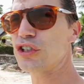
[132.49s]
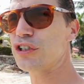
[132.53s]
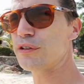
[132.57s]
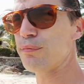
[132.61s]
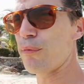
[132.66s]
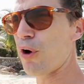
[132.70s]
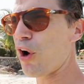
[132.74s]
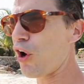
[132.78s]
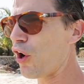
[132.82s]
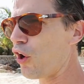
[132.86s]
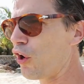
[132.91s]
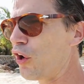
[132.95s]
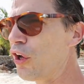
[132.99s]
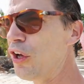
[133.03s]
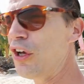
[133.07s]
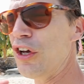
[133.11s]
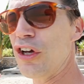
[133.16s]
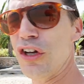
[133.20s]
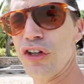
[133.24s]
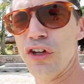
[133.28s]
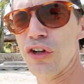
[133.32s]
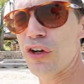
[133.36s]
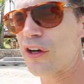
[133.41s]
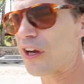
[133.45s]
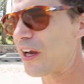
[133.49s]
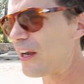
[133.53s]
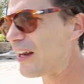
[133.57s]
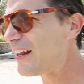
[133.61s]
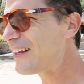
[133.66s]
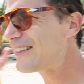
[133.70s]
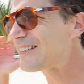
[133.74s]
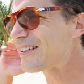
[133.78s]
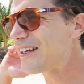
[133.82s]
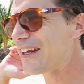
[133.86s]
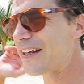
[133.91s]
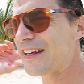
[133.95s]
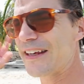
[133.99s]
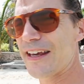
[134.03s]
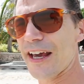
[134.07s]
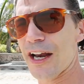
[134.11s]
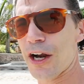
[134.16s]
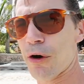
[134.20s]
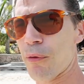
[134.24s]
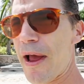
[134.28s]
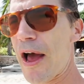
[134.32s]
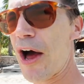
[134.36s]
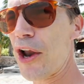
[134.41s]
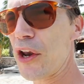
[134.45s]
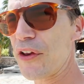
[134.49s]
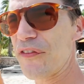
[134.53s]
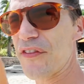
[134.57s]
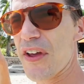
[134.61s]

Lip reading: small, you can easily get around.